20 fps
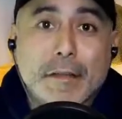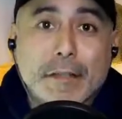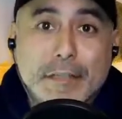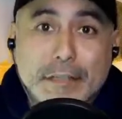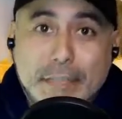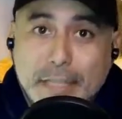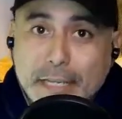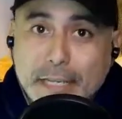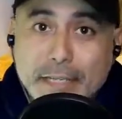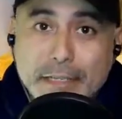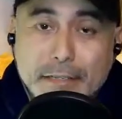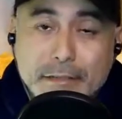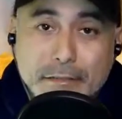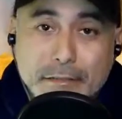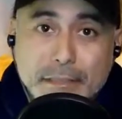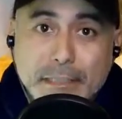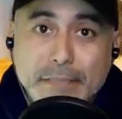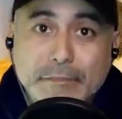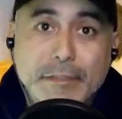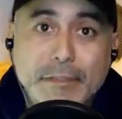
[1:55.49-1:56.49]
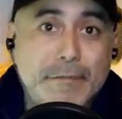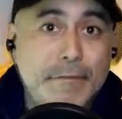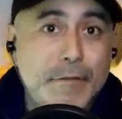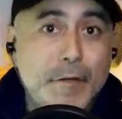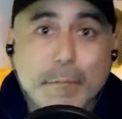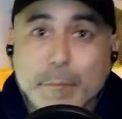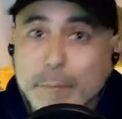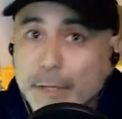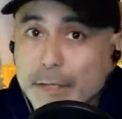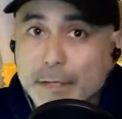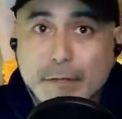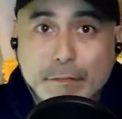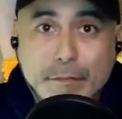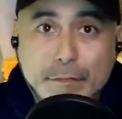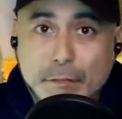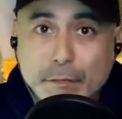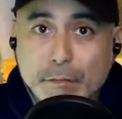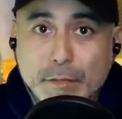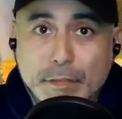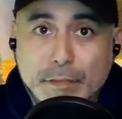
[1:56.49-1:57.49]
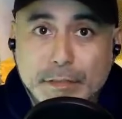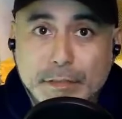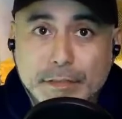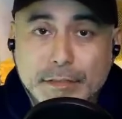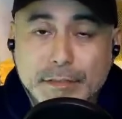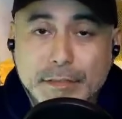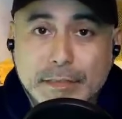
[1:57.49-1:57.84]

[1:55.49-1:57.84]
Take it or leave it, for better, for worse.